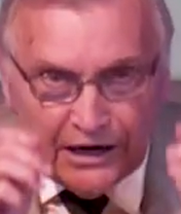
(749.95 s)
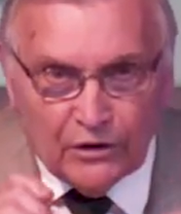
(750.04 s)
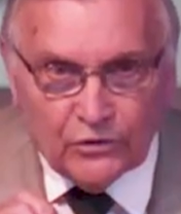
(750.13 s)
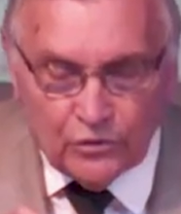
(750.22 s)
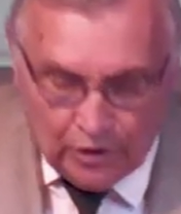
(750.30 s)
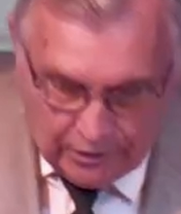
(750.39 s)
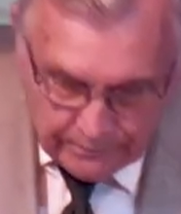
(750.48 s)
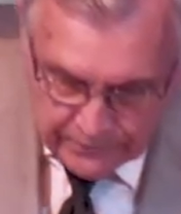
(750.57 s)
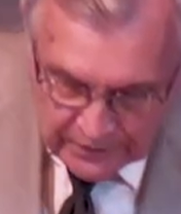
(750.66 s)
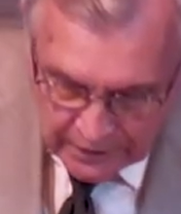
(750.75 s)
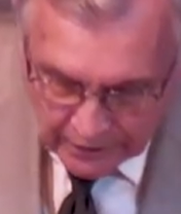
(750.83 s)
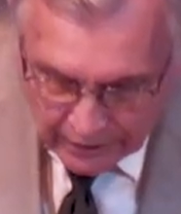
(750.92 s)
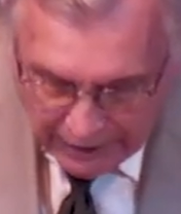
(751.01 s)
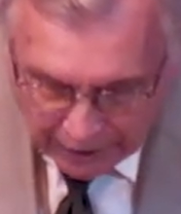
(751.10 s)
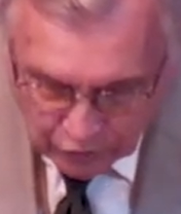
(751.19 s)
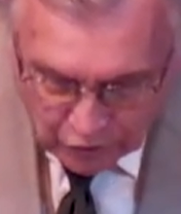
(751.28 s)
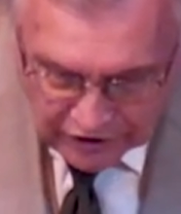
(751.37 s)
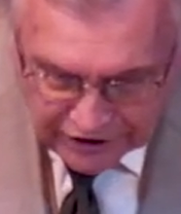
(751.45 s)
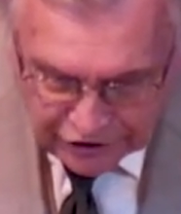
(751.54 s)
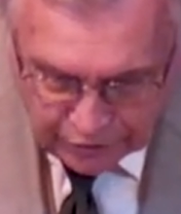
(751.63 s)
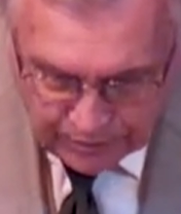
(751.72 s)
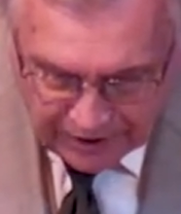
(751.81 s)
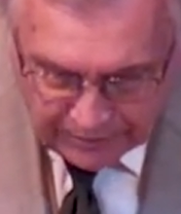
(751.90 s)
Now, look, I wrote on
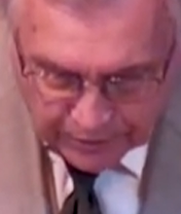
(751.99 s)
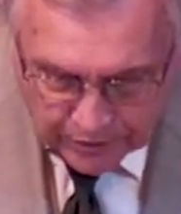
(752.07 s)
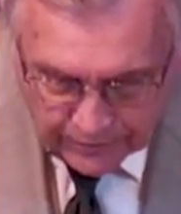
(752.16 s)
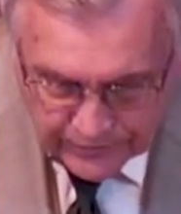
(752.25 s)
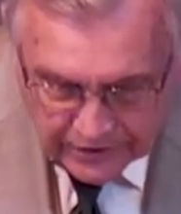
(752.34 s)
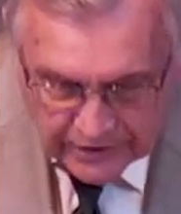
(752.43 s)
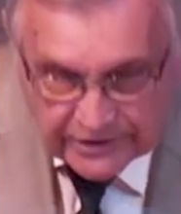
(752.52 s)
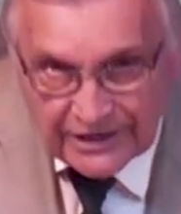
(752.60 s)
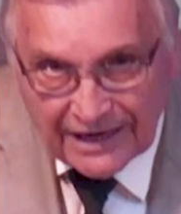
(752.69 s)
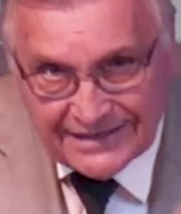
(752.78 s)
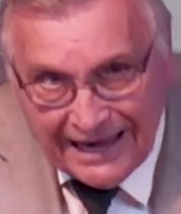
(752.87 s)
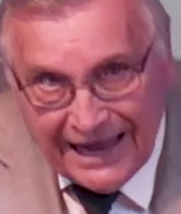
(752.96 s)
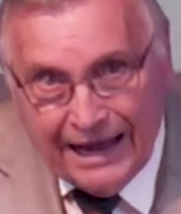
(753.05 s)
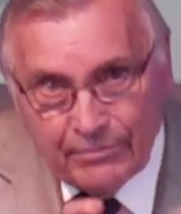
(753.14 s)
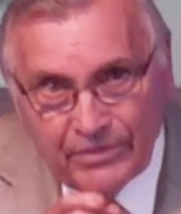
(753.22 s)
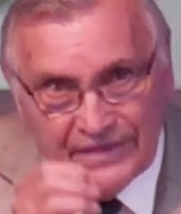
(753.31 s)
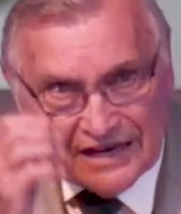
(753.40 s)
your paper yatab.